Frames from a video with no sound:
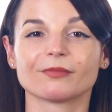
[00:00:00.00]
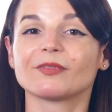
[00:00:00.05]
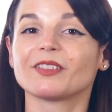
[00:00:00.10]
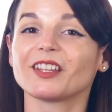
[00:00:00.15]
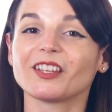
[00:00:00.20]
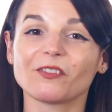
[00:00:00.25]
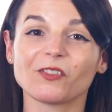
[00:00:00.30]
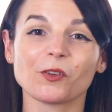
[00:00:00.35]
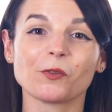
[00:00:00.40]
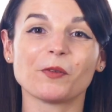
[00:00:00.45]

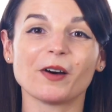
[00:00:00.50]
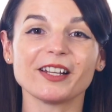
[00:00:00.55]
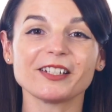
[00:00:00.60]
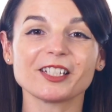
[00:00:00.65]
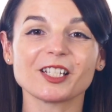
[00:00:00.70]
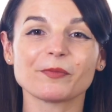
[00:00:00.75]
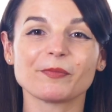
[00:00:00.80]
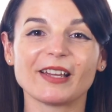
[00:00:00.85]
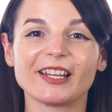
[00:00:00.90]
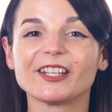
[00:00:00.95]
If you want to
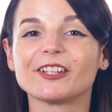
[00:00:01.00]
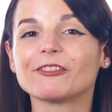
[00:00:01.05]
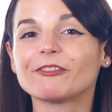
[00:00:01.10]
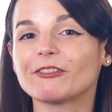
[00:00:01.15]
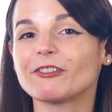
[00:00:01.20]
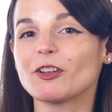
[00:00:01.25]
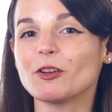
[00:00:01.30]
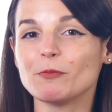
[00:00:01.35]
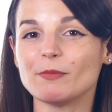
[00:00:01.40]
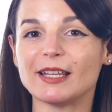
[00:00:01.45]
spend a
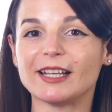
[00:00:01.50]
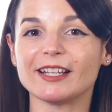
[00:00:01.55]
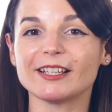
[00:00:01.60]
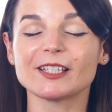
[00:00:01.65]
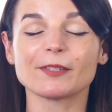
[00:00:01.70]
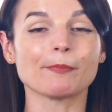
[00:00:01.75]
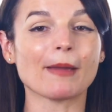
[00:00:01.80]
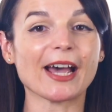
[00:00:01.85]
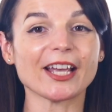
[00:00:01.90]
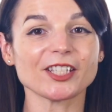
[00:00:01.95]
few
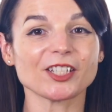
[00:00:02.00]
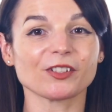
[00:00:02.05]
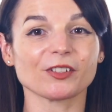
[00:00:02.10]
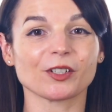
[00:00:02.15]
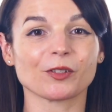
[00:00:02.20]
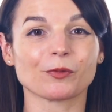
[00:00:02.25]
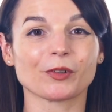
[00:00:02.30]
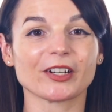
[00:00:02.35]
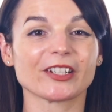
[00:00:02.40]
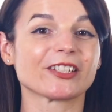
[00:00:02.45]
minutes
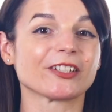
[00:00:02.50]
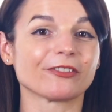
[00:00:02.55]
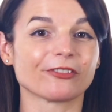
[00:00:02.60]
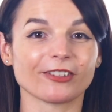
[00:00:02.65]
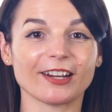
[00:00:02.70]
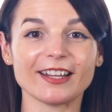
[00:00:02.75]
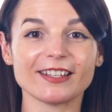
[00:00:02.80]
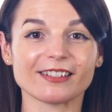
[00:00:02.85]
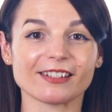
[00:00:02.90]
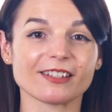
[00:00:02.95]
mastering words and
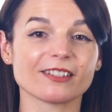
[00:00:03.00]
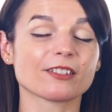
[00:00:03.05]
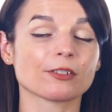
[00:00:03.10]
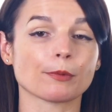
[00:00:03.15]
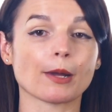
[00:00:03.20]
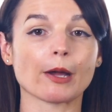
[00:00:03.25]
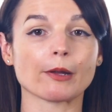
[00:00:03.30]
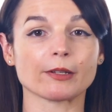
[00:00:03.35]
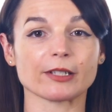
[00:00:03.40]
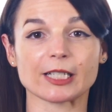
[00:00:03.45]
phrases
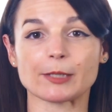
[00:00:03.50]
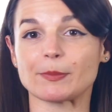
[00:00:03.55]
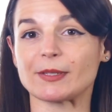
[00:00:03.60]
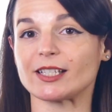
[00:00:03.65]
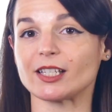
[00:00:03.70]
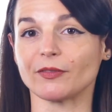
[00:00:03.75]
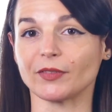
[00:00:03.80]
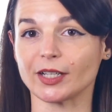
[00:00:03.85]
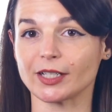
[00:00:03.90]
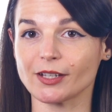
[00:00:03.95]
around a
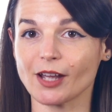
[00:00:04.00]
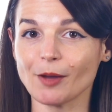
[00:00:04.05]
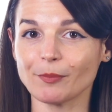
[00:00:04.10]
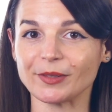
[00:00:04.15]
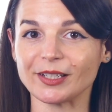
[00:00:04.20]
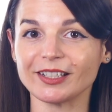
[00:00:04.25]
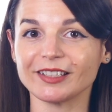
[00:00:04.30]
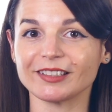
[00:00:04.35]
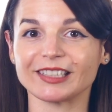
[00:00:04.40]
specific topic,